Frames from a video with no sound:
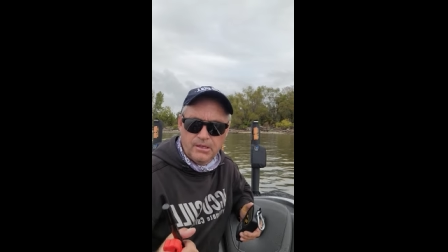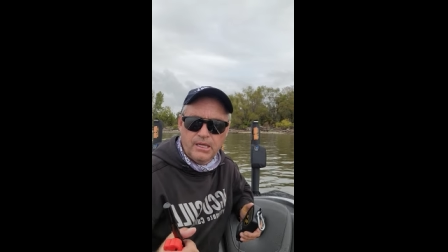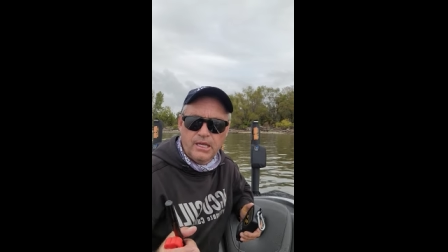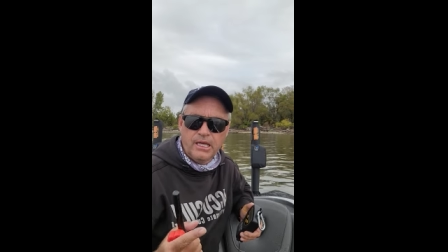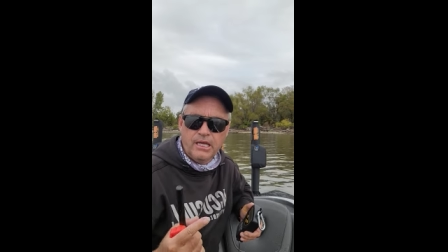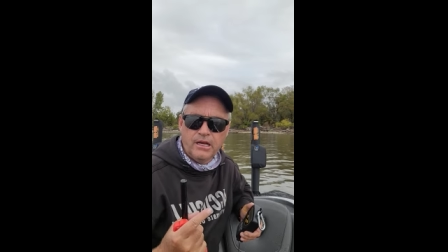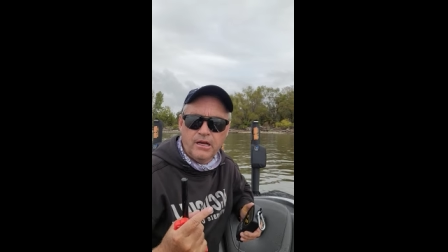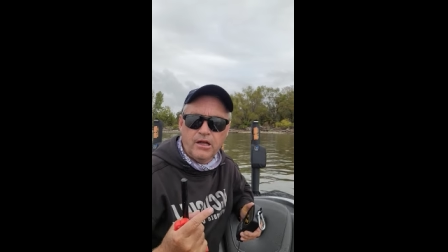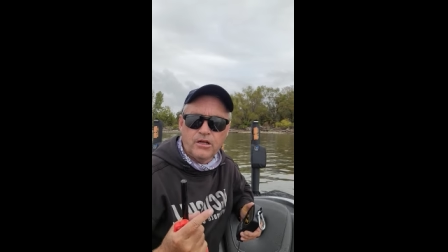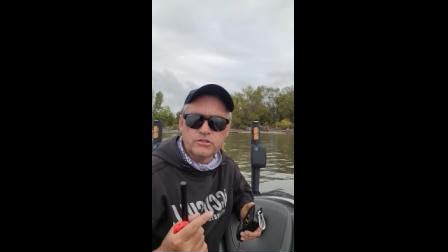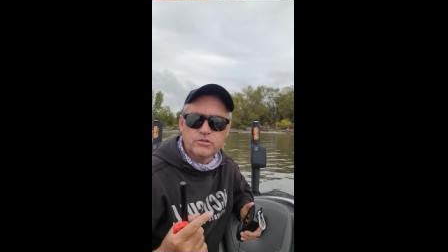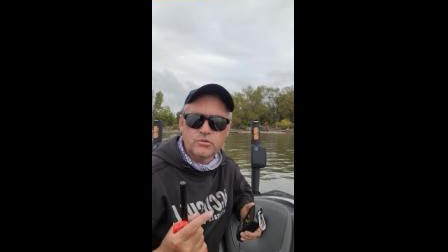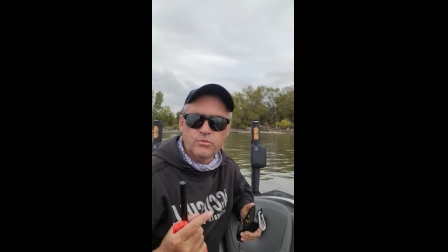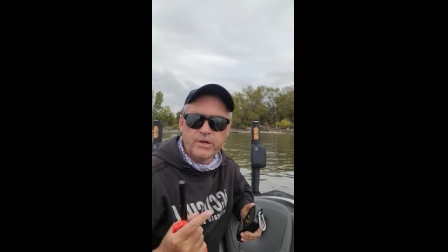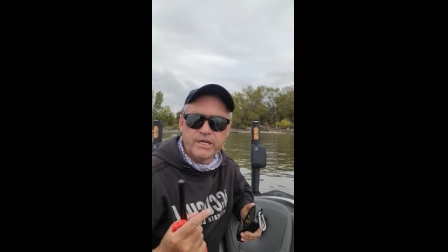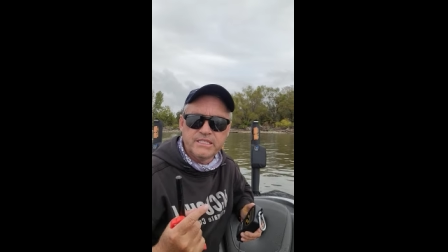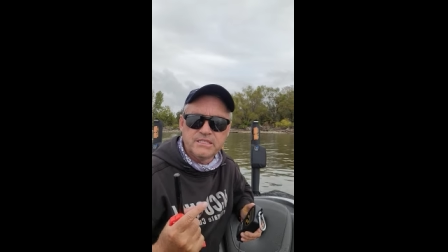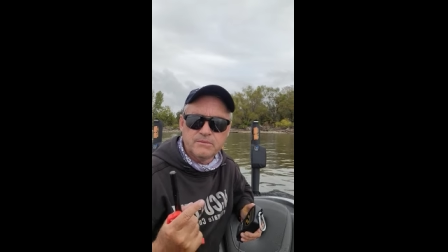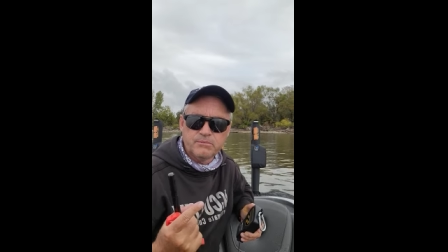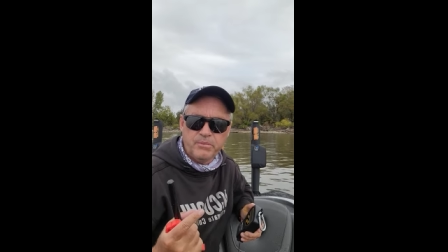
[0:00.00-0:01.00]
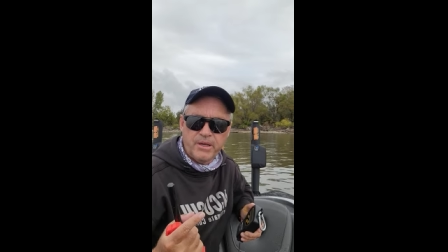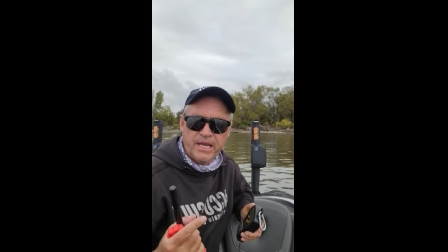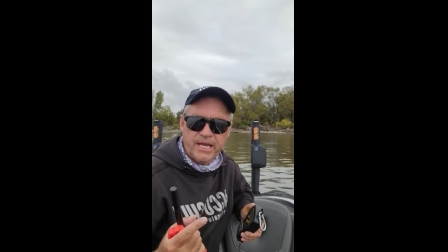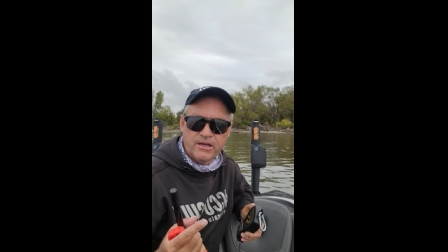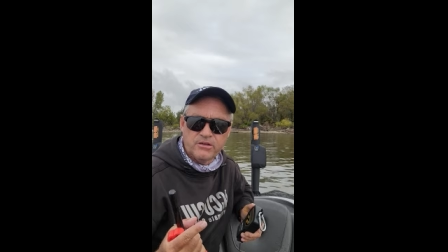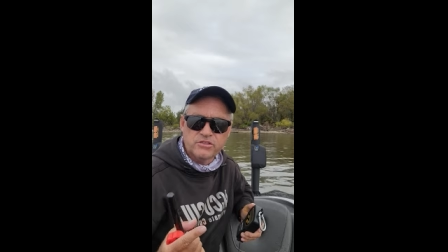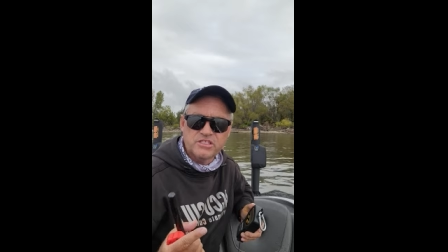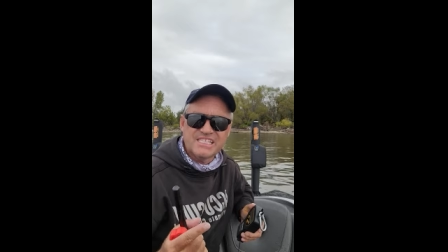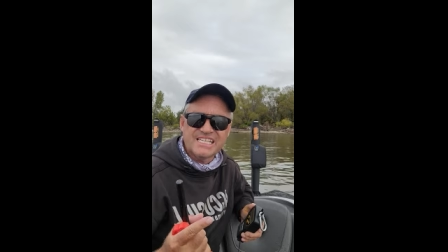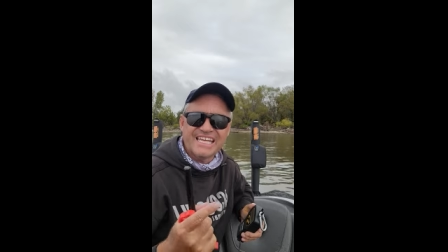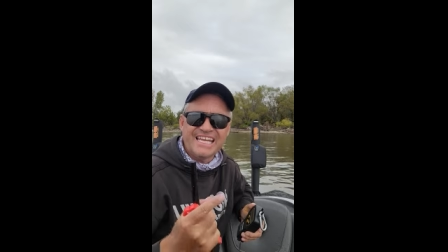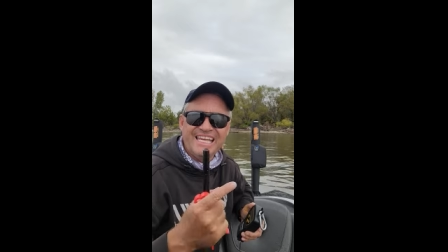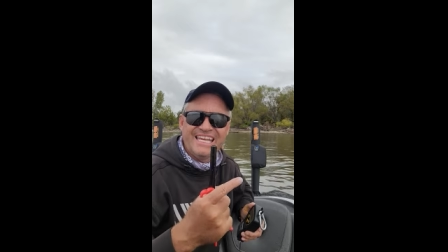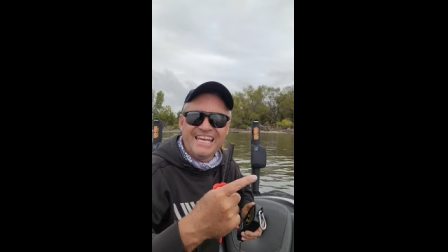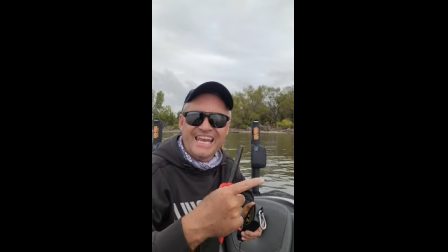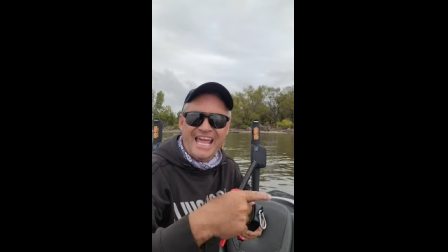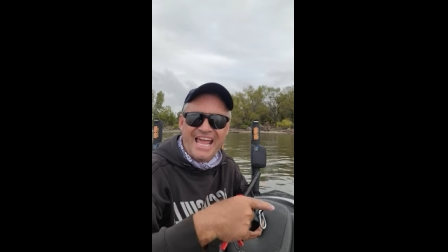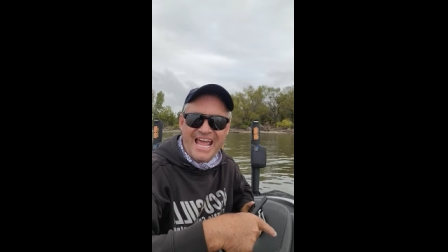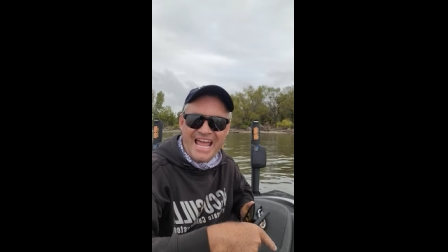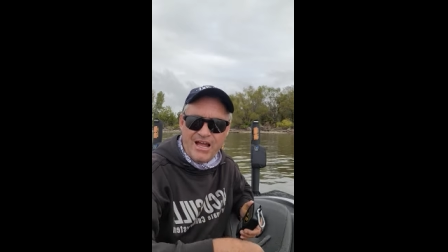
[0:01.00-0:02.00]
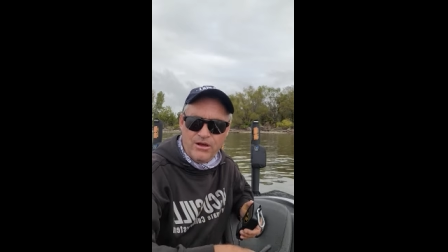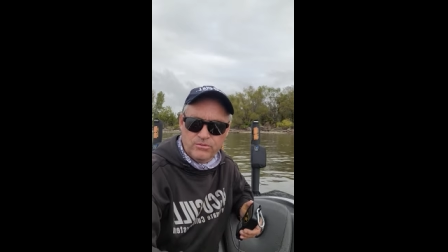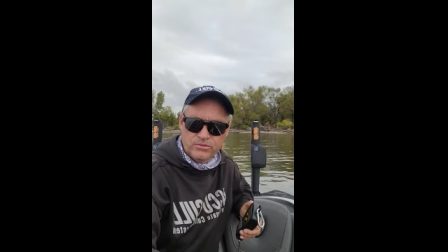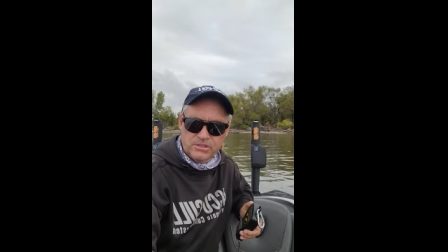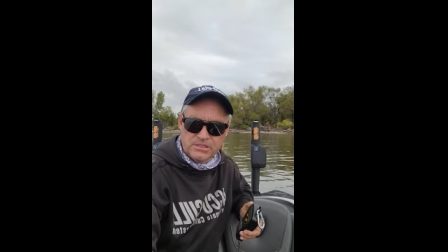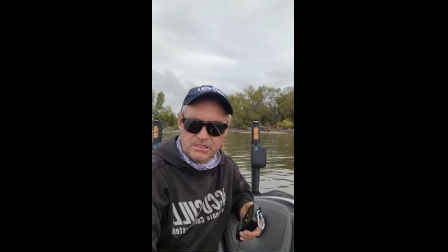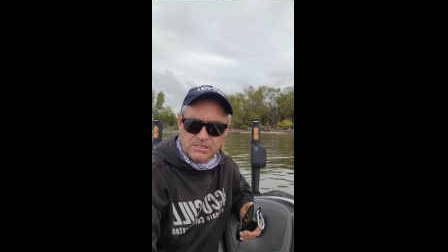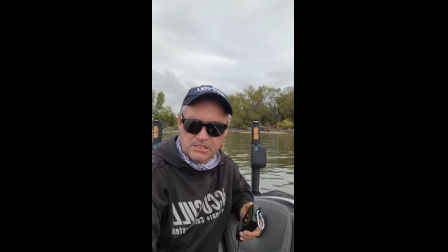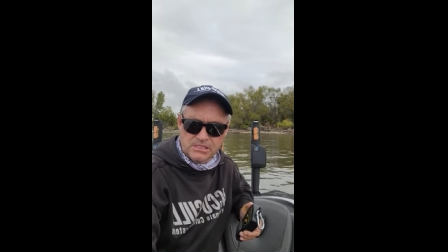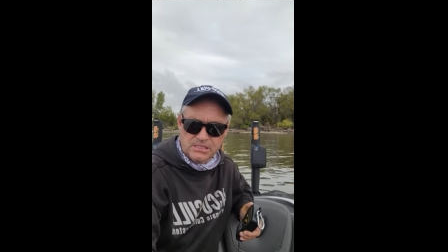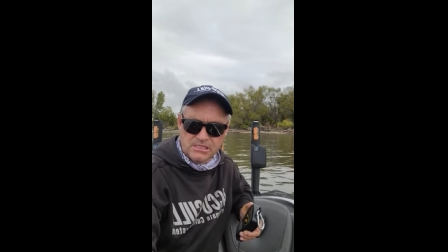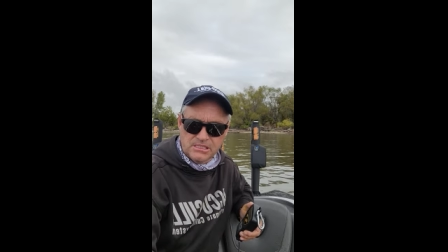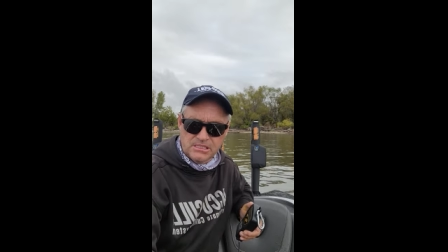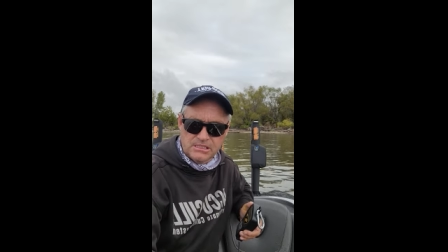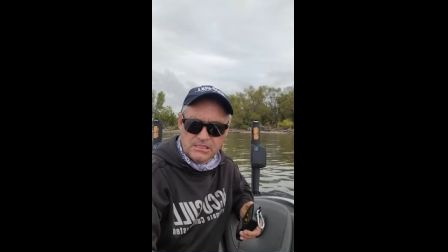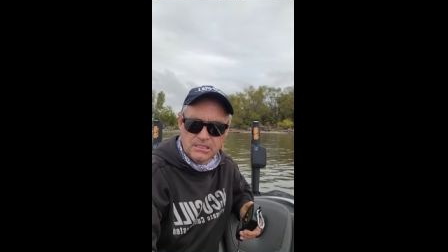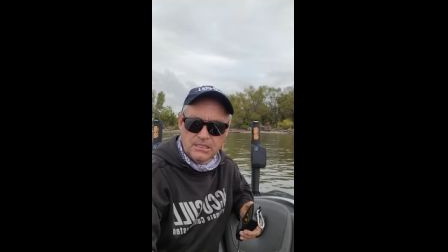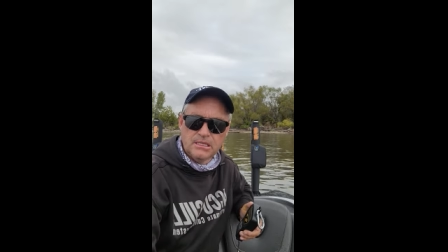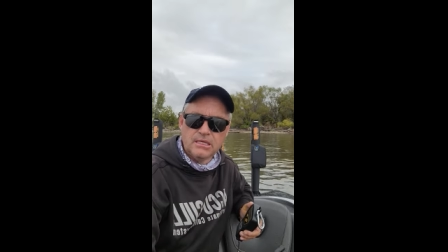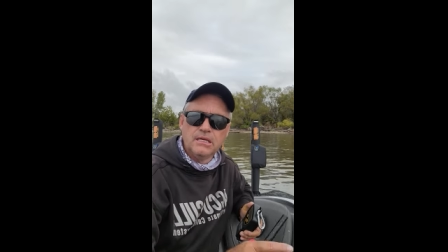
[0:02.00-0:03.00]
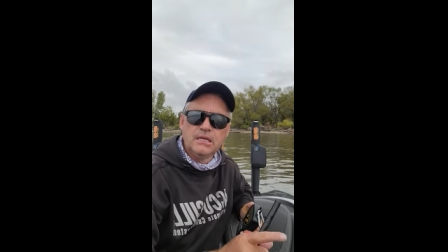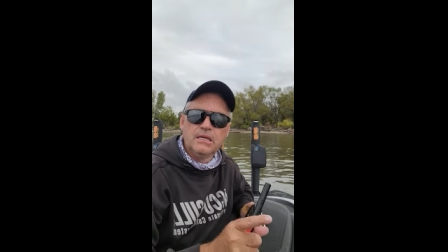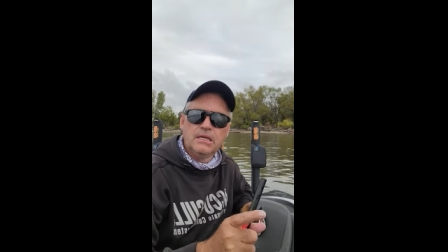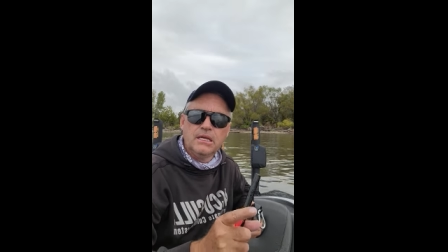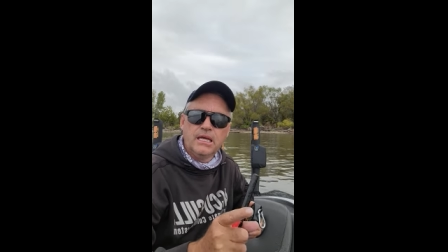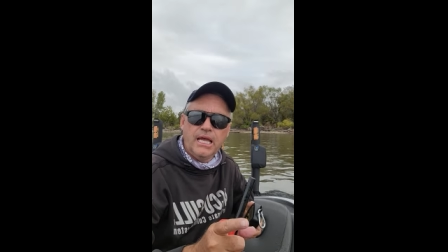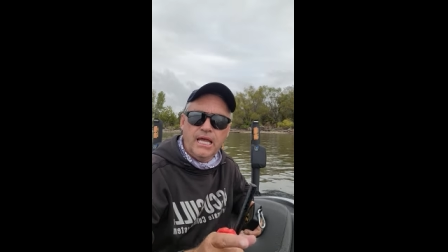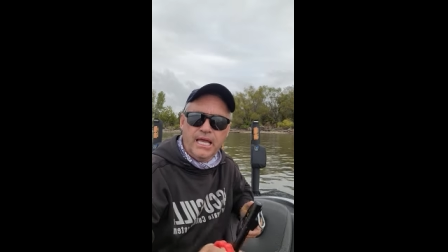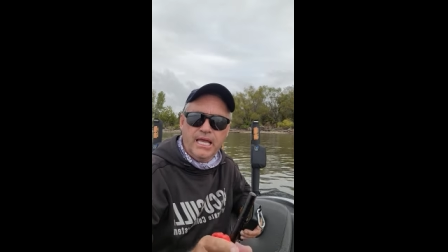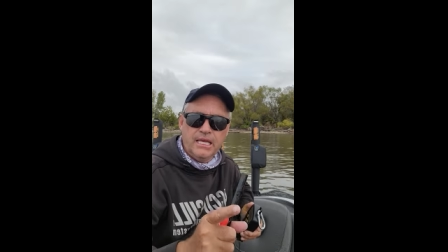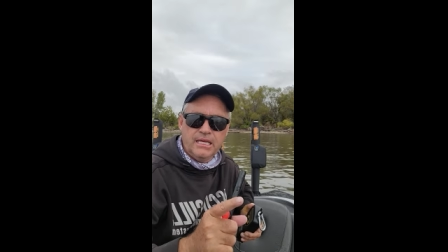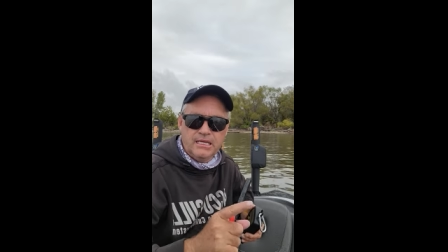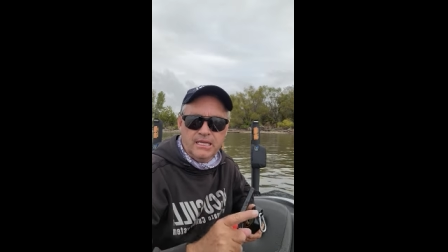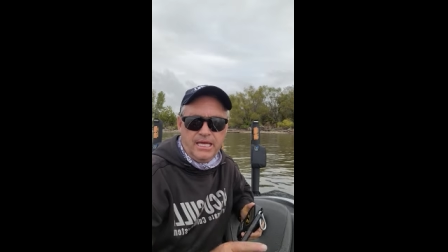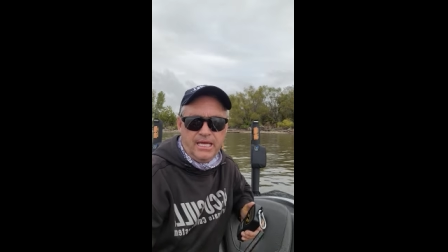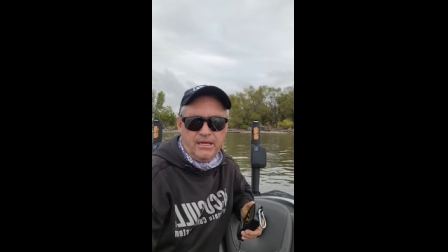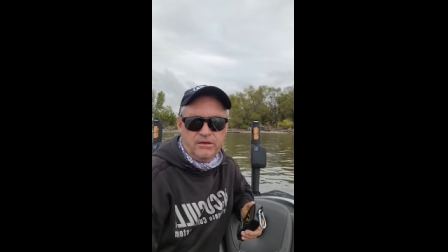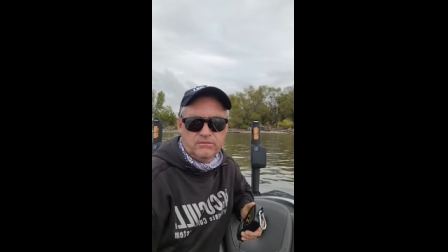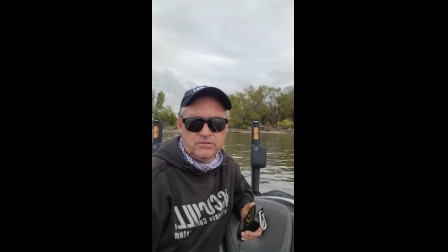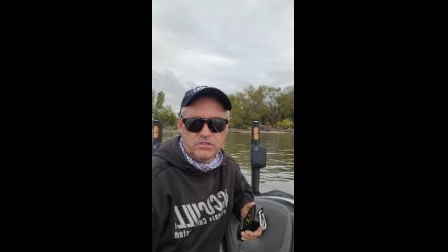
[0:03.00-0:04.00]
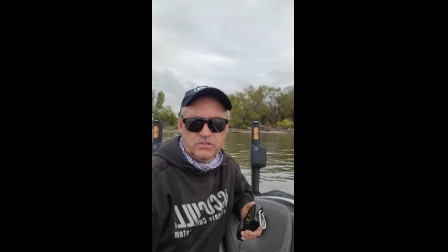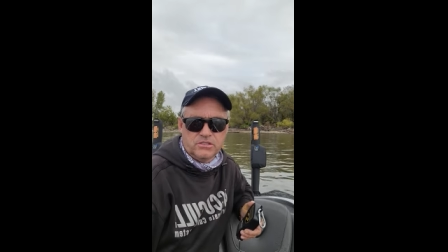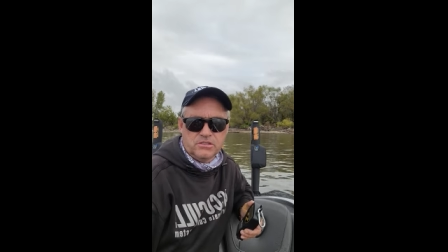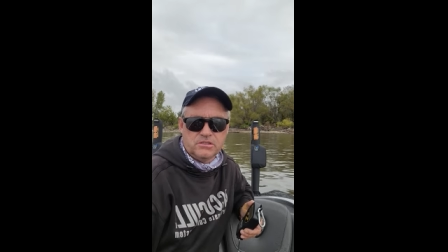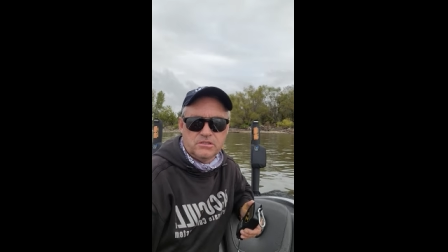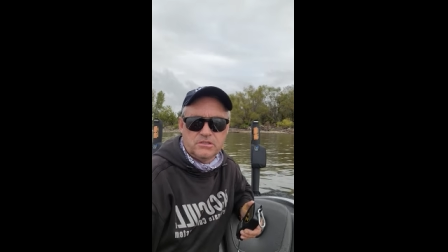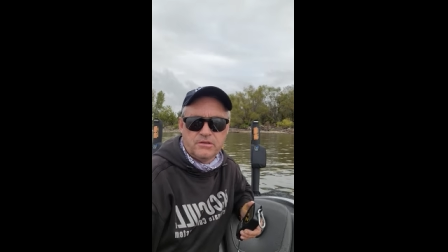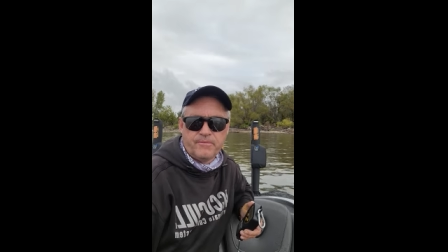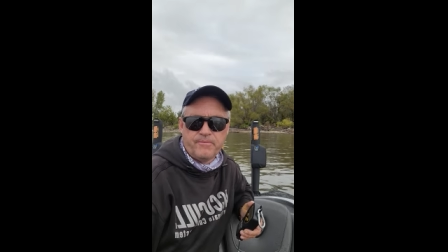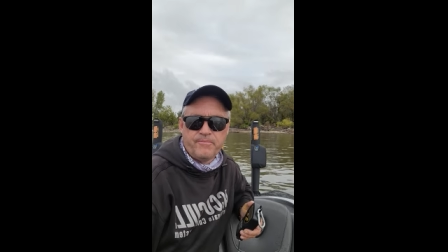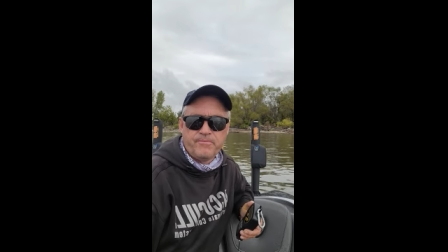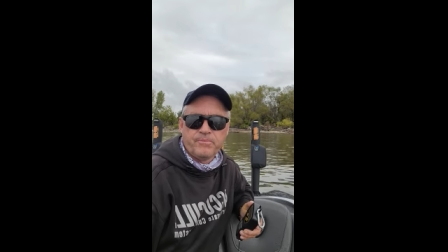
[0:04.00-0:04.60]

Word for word: and it also weighs in pounds and ounces and ounces.